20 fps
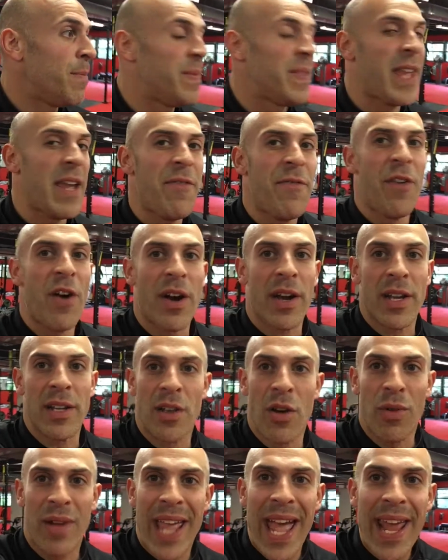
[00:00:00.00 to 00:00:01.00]
they fucking
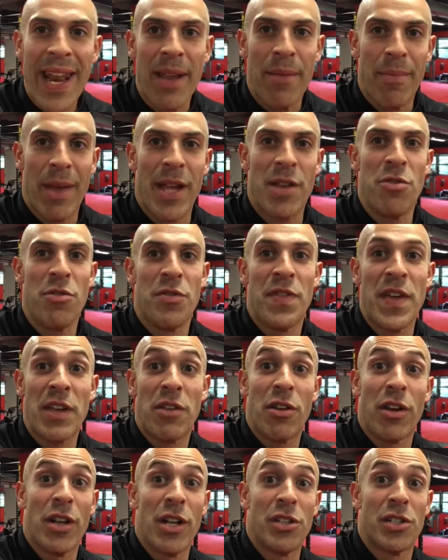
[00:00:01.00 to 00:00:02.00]
don't get it, man. You think
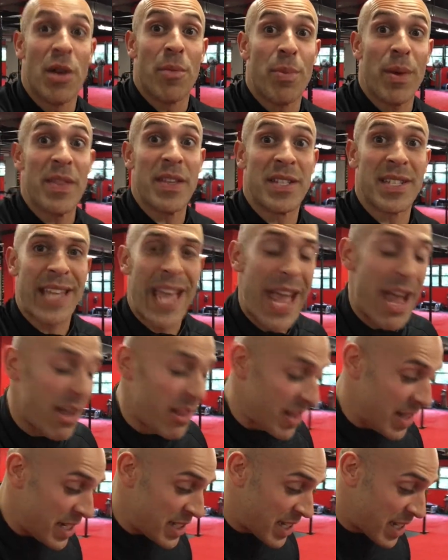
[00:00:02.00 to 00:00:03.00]
you're gonna jump on the
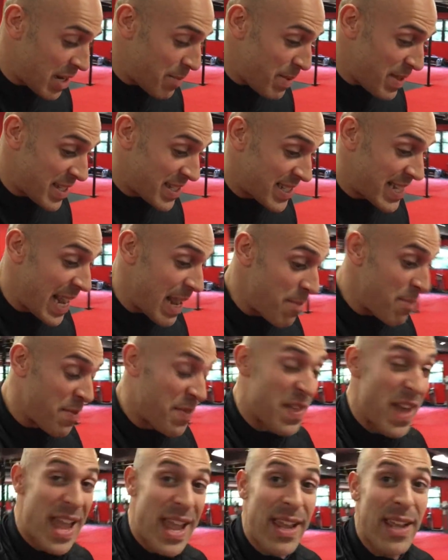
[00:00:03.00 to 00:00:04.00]
scale and it's gonna be the same
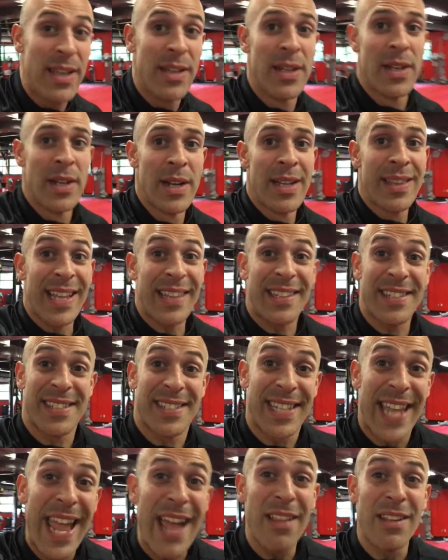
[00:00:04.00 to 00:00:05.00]
thing? Like, the
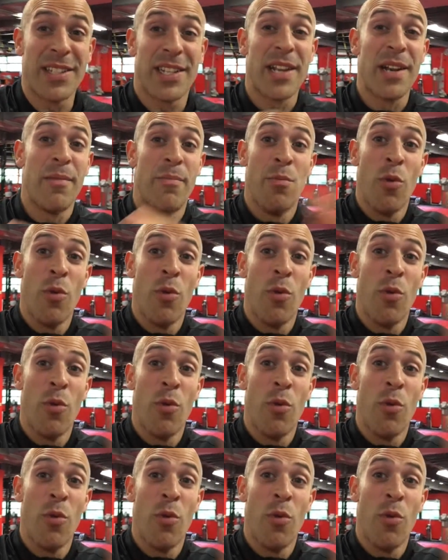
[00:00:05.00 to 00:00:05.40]
scale is gonna